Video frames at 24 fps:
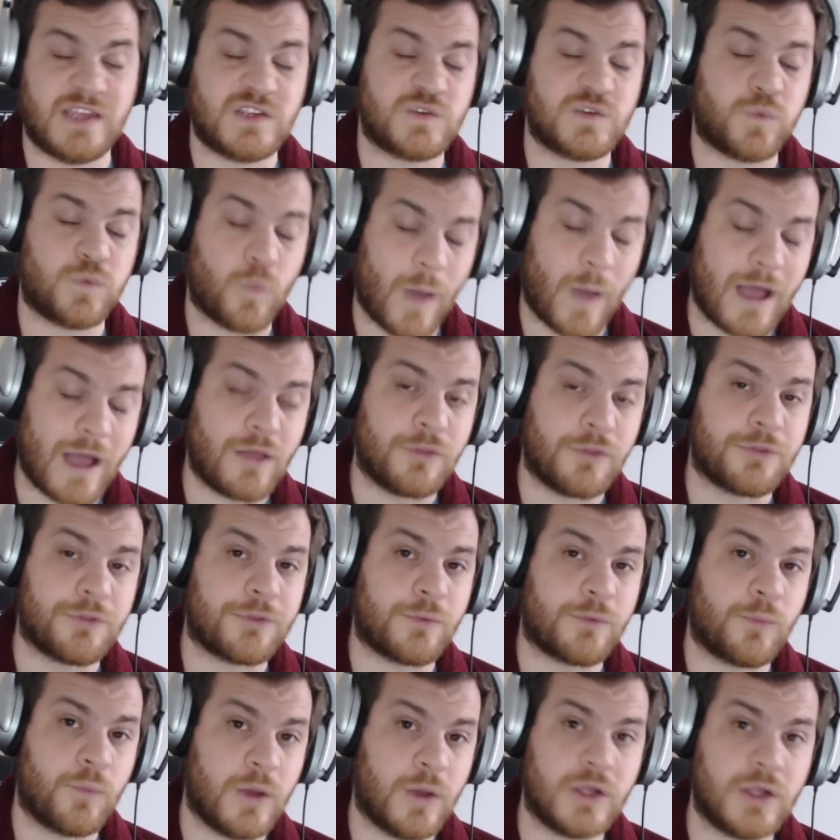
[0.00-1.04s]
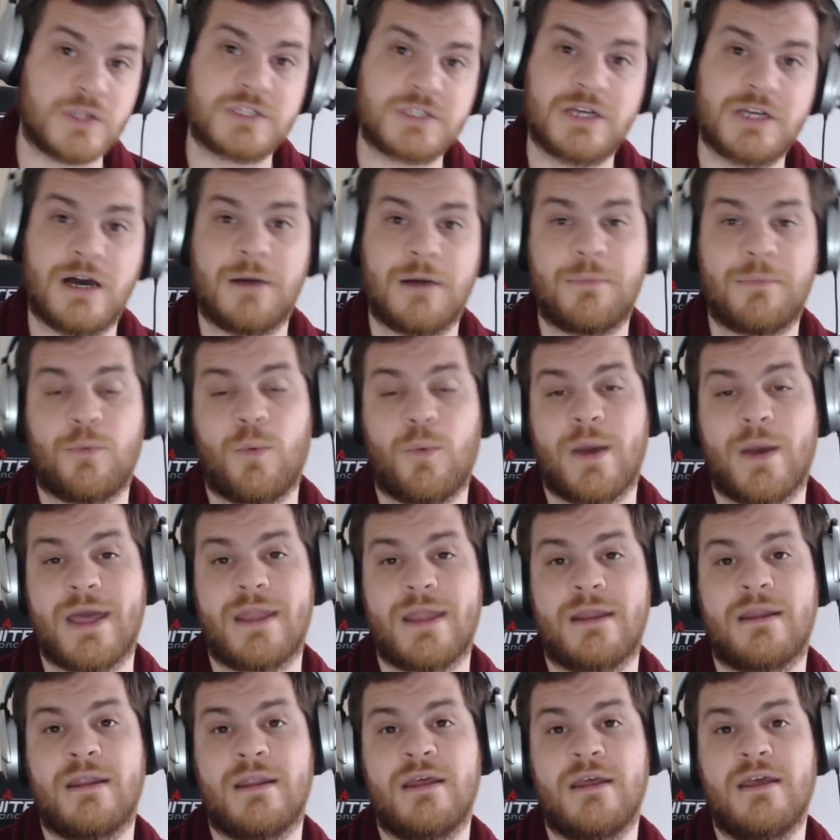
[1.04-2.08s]
12th World Cup win
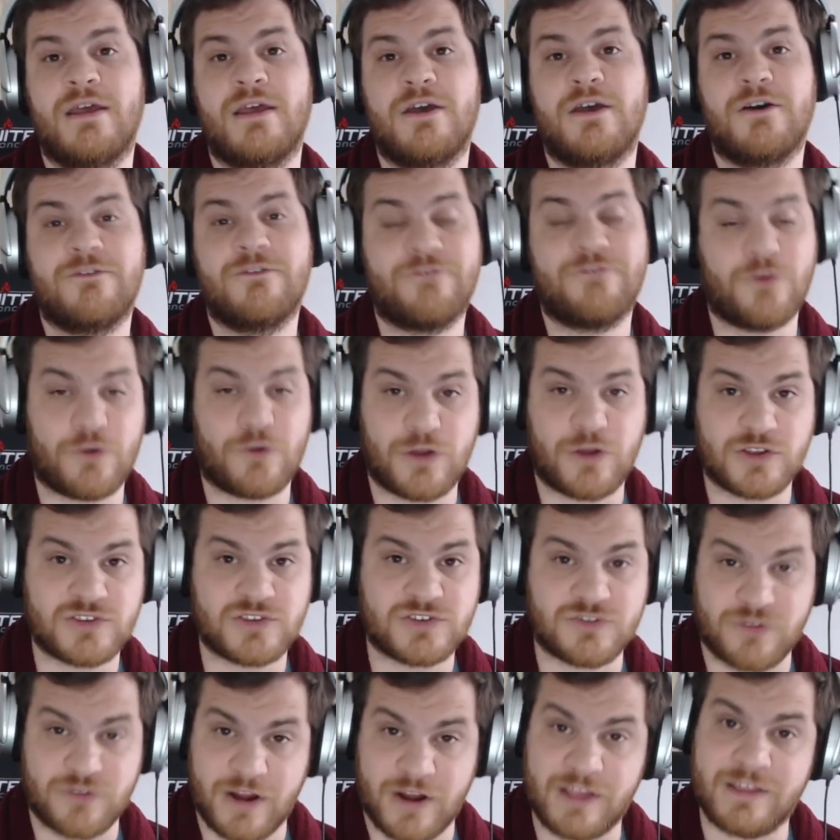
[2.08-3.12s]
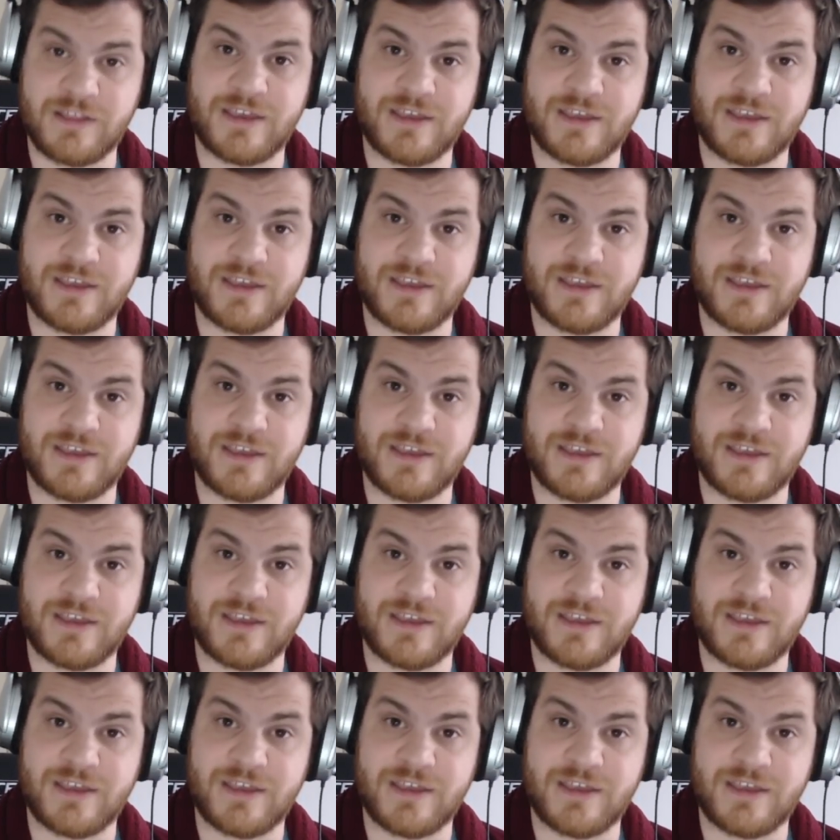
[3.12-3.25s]
for Australia.